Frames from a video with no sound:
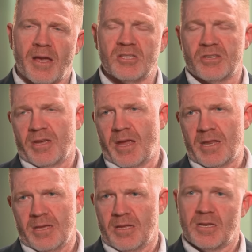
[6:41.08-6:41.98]
Is there
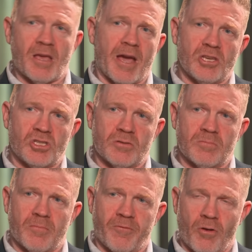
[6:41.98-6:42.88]
any
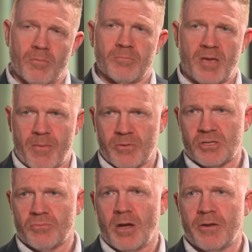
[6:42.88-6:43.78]
indication from Cameron
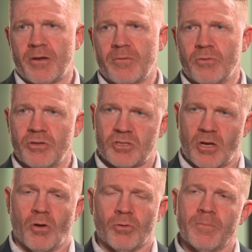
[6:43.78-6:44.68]
Serrato, were you
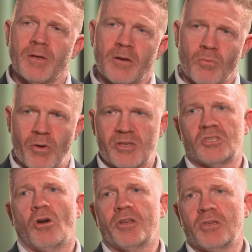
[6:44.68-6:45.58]
told we're
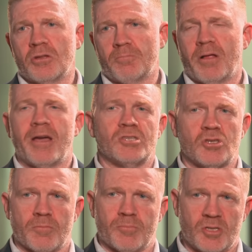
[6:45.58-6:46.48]
signing you to play a
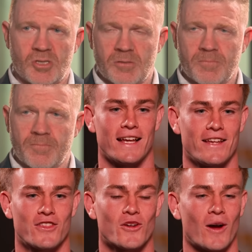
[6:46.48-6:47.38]
certain position?
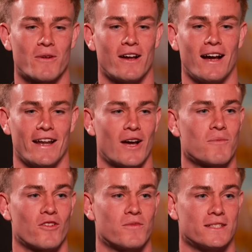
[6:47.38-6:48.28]
He threw up a
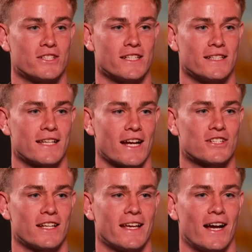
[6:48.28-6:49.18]
number of positions
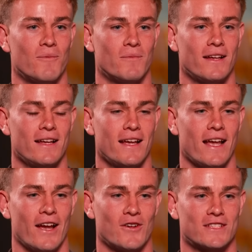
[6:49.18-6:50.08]
actually. It
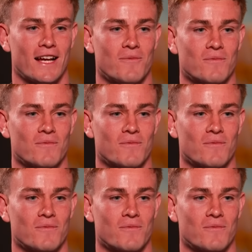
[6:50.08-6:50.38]
was